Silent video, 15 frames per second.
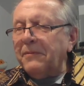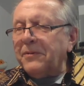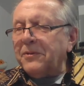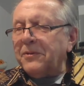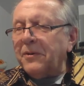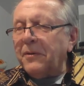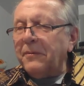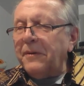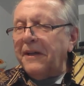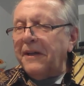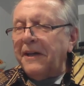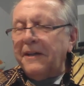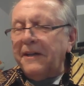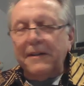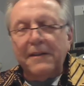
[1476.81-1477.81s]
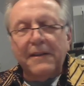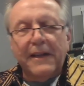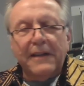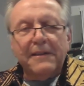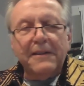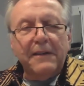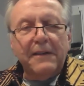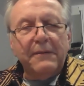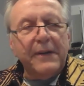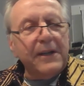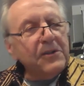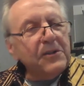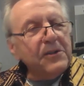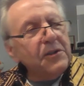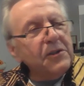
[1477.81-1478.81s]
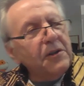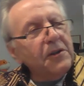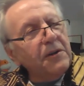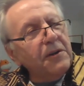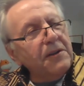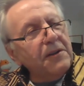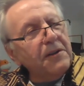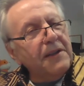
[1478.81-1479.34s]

a storyline in that direction or in